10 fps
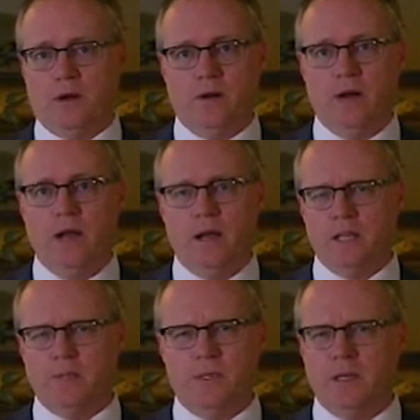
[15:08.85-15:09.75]
Her
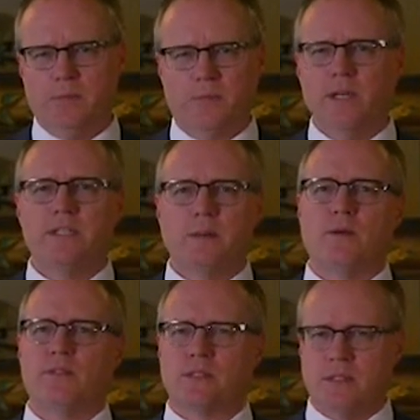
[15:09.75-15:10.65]
husband didn't preach
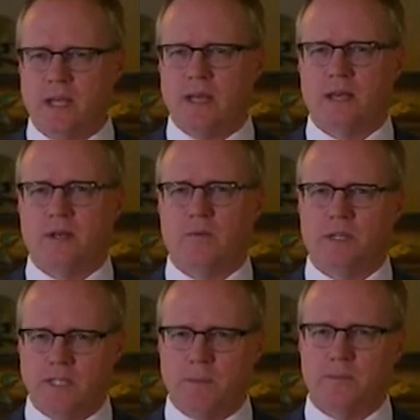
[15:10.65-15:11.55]
about sin,
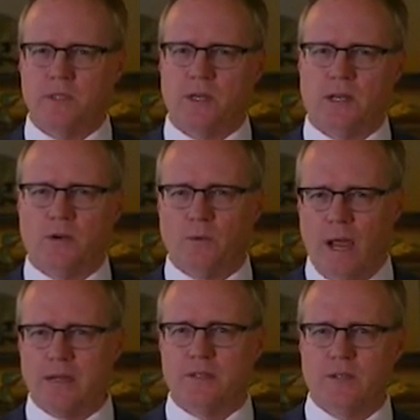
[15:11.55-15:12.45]
redemption, and
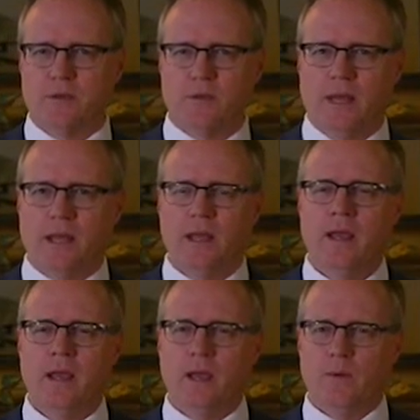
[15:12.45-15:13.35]
gratitude like
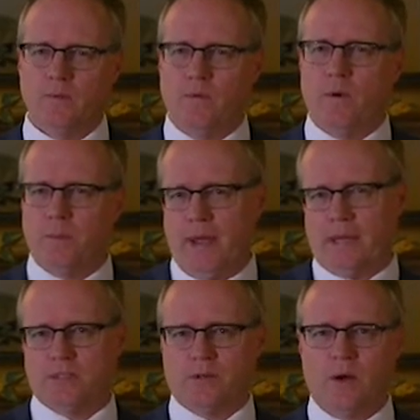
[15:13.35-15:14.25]
a reformed
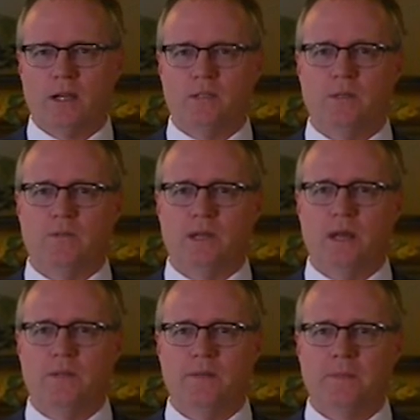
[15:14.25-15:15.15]
pastor ought to have
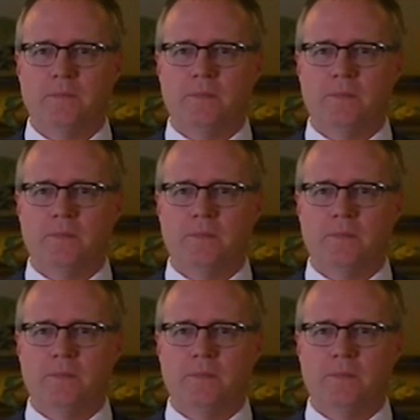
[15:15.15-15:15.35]
done.